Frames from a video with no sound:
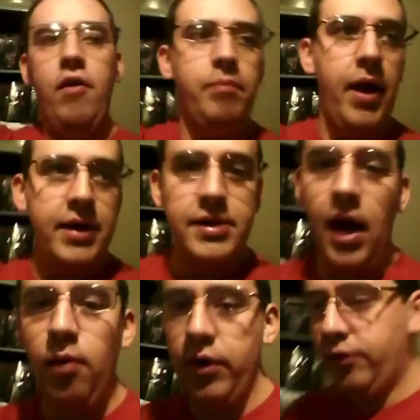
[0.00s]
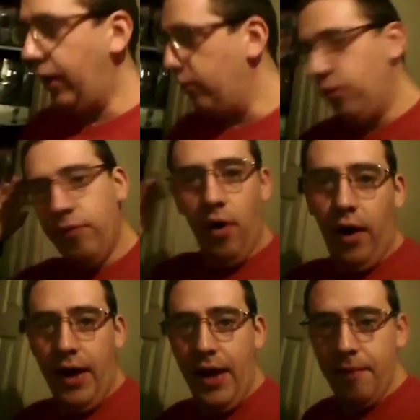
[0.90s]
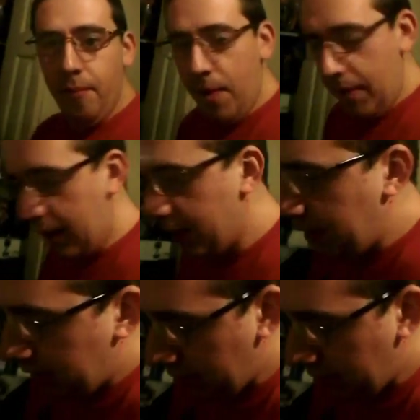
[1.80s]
off base. I went too far ahead. My bad.